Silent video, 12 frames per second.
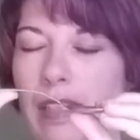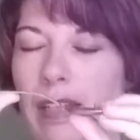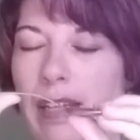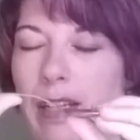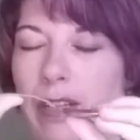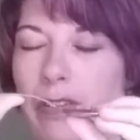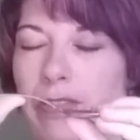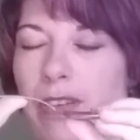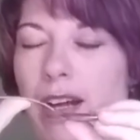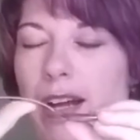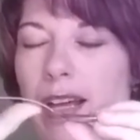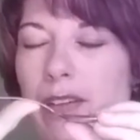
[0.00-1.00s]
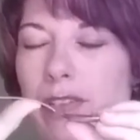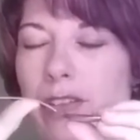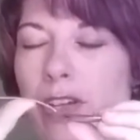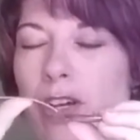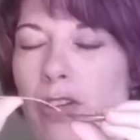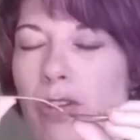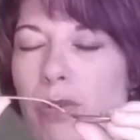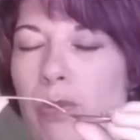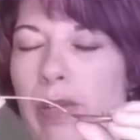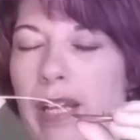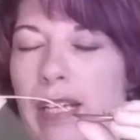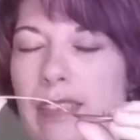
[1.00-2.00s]
Inhale 5, and know that
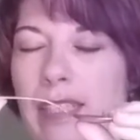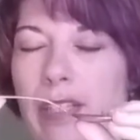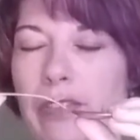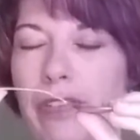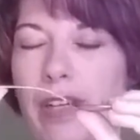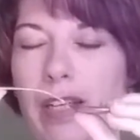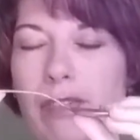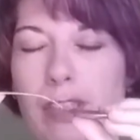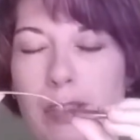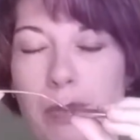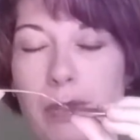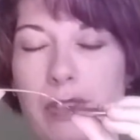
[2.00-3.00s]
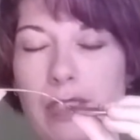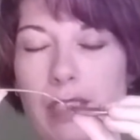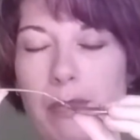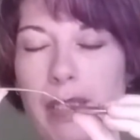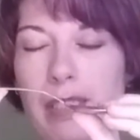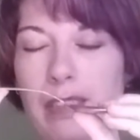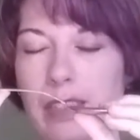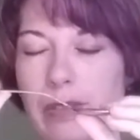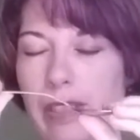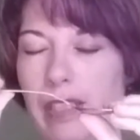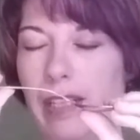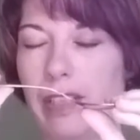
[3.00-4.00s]
when we exhale 5, the spoon is going to bend. So
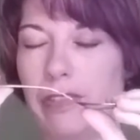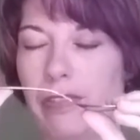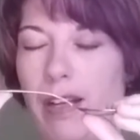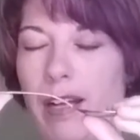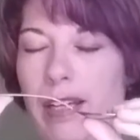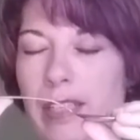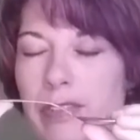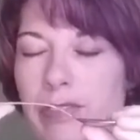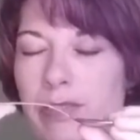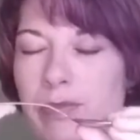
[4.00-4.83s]
inhale 5,